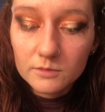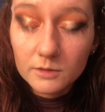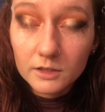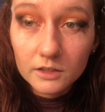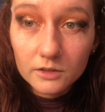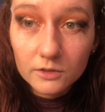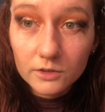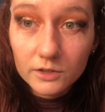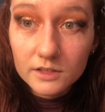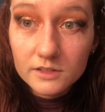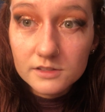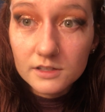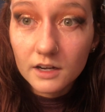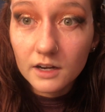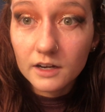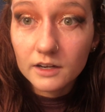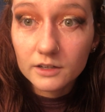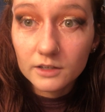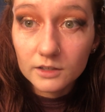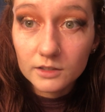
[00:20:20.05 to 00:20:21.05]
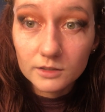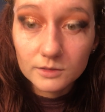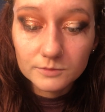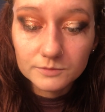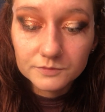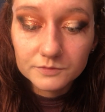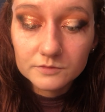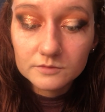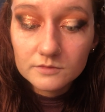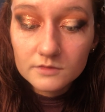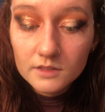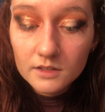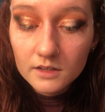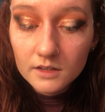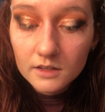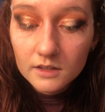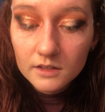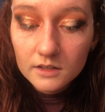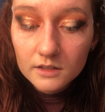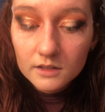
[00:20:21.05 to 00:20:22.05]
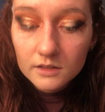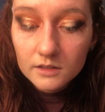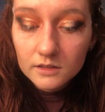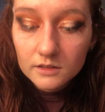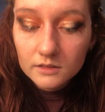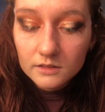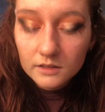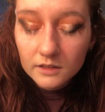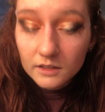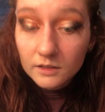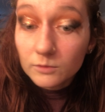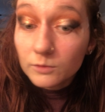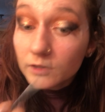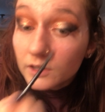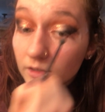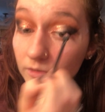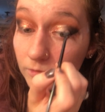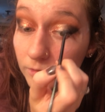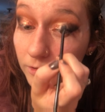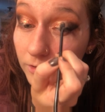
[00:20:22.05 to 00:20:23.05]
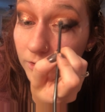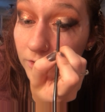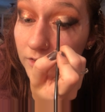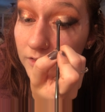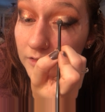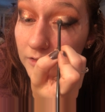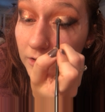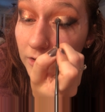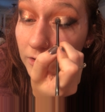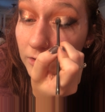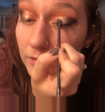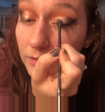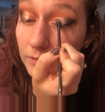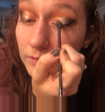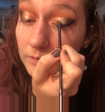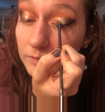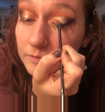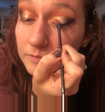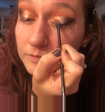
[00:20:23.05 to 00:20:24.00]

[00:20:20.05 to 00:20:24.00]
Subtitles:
my crease higher and whatever, so